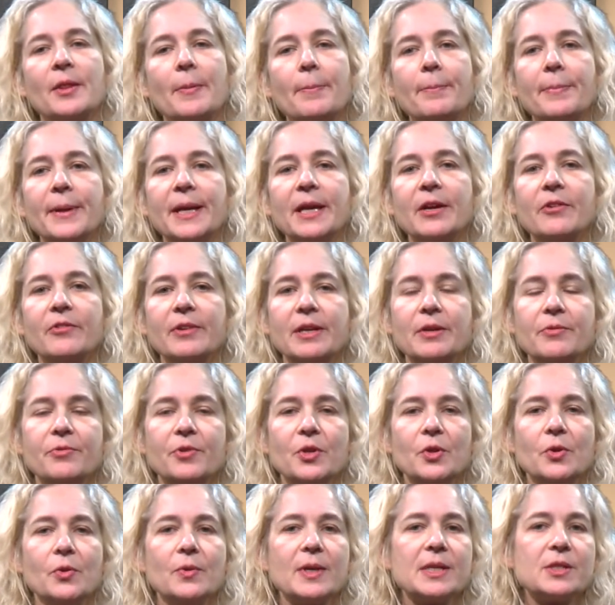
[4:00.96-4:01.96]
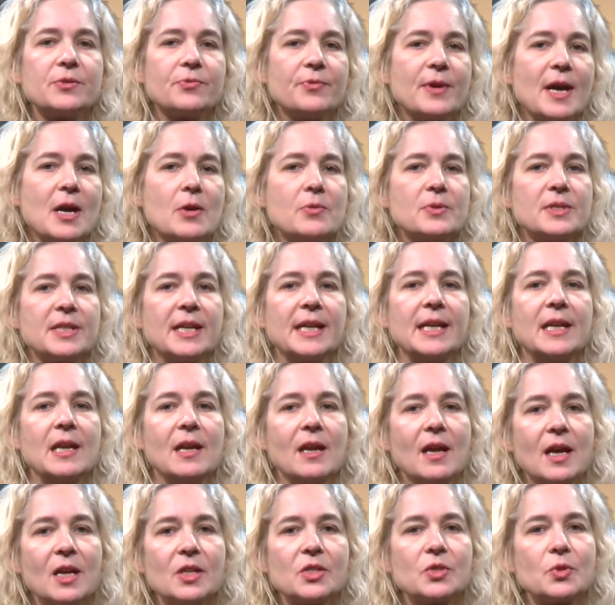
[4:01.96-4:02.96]
the peer review as found
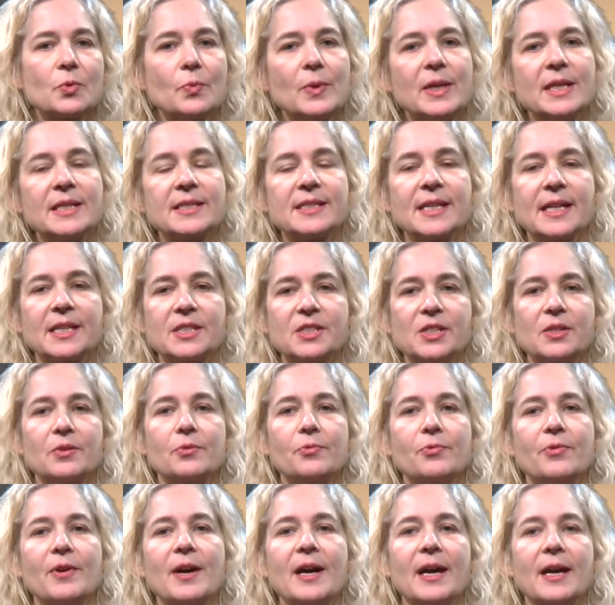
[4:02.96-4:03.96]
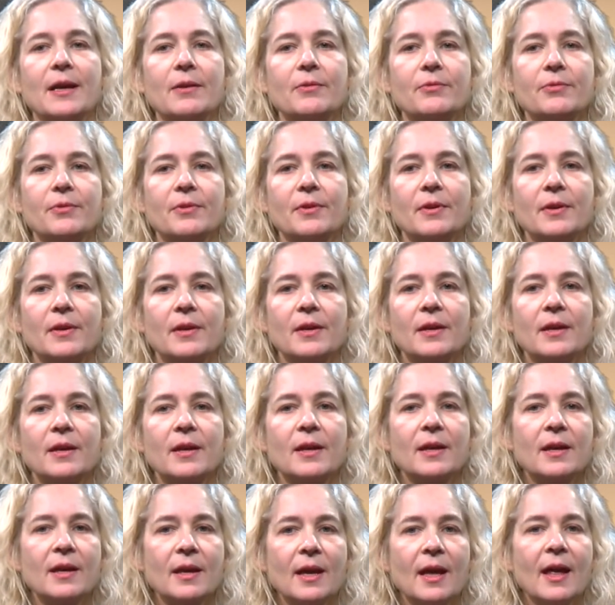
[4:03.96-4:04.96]
in last week's section 5.
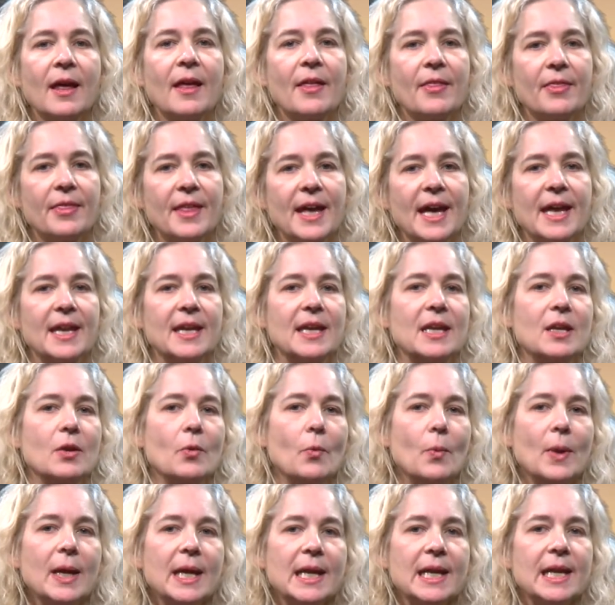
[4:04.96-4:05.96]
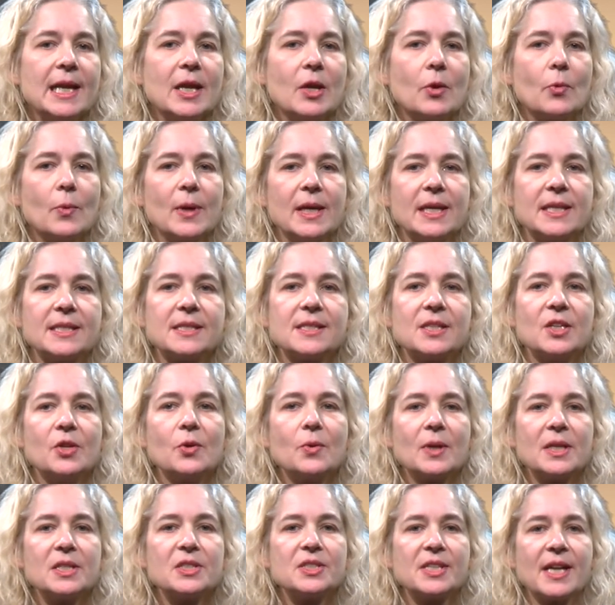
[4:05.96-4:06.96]
Then in the weekly quiz,
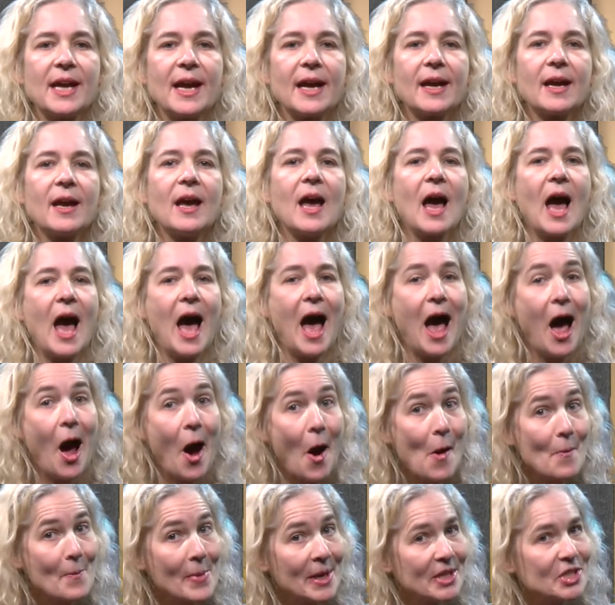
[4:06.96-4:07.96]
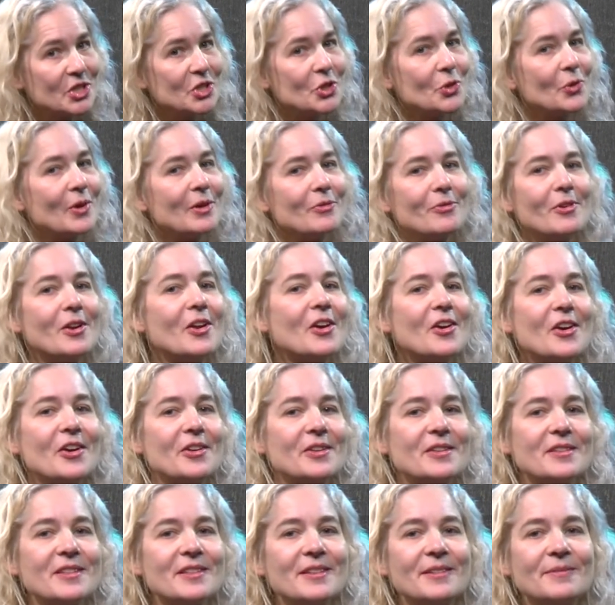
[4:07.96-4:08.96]
you can check how much you have
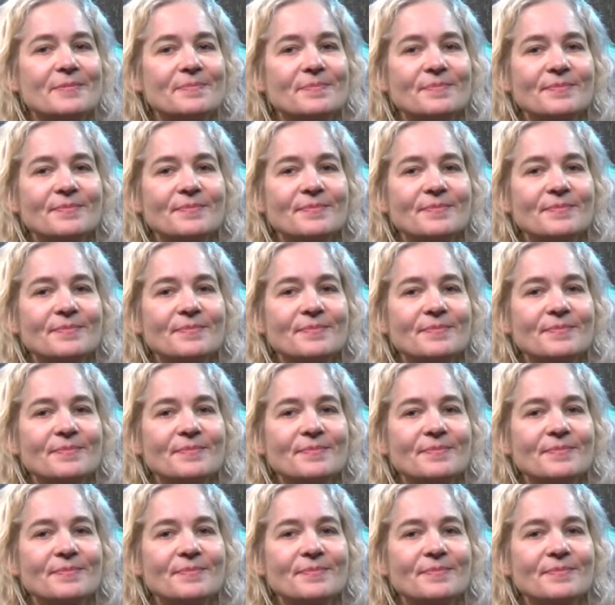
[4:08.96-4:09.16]
learned.